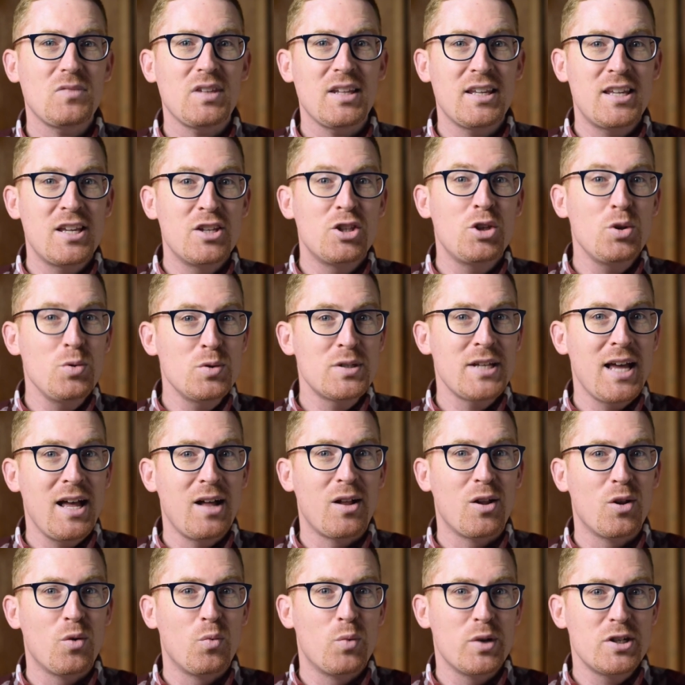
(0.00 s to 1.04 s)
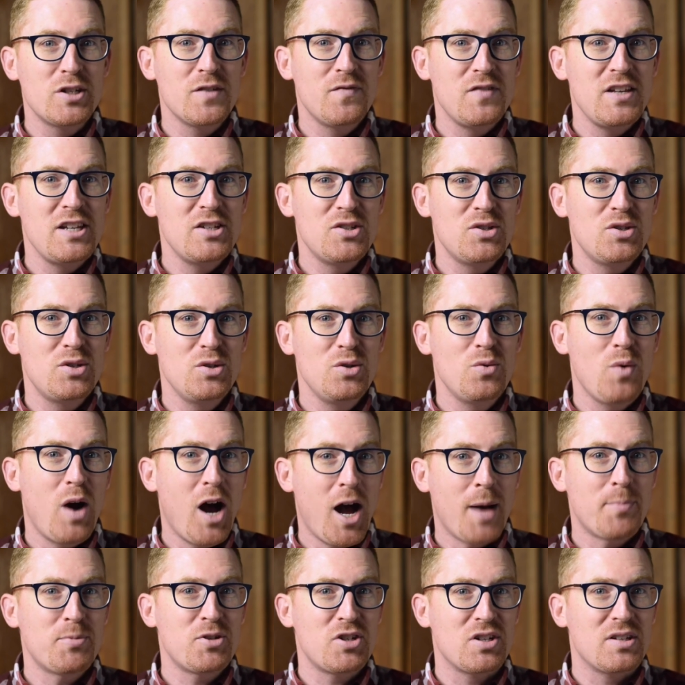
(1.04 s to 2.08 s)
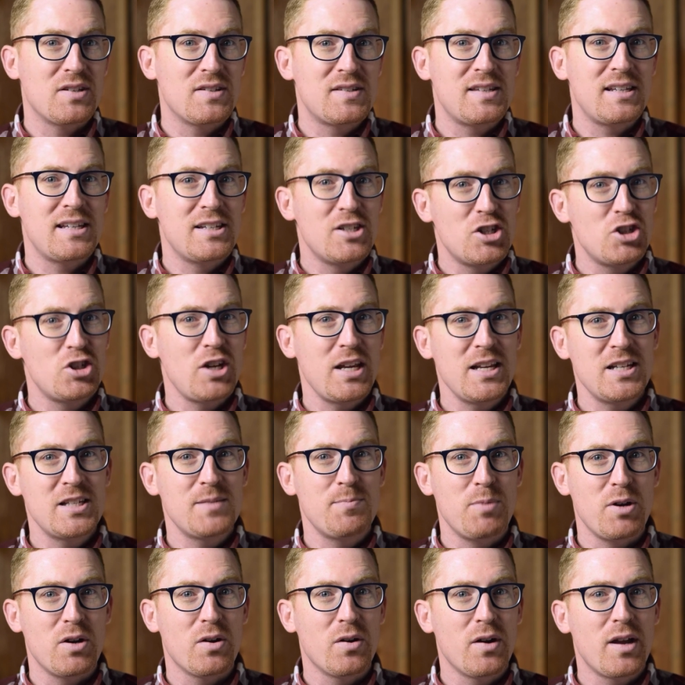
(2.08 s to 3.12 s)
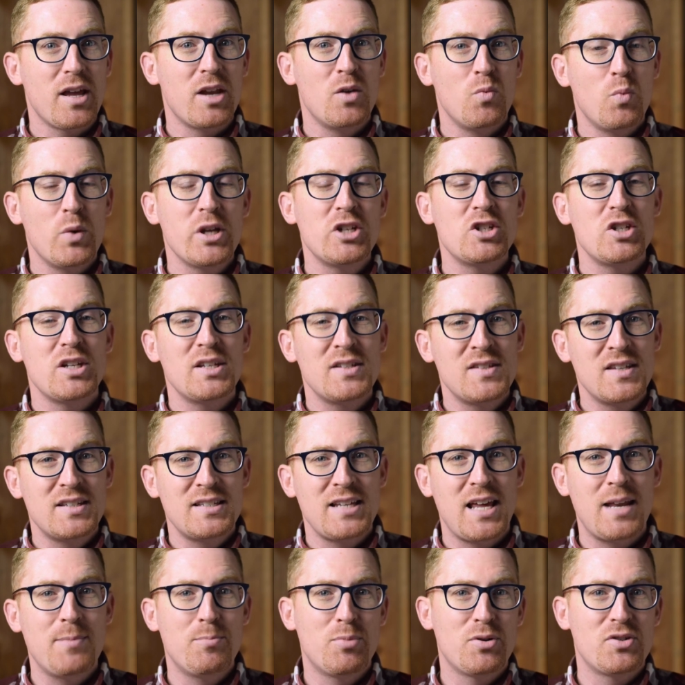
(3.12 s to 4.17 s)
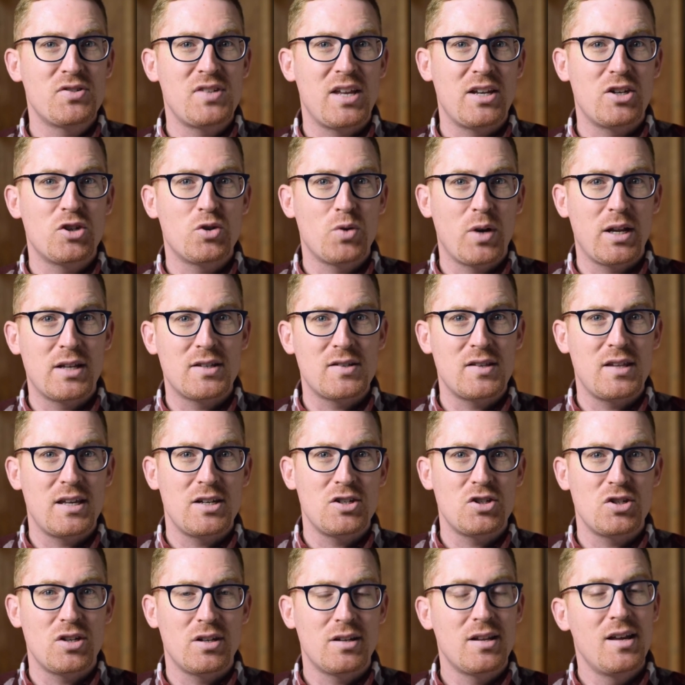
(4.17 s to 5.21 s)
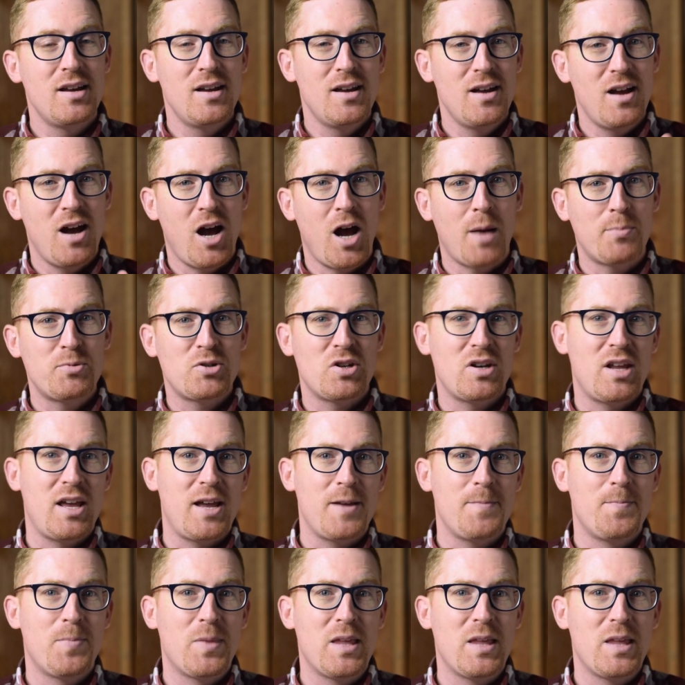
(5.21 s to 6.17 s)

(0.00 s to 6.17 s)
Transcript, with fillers: Can you tell which of these two options is Shakespeare and which is the 10% translation? Option A.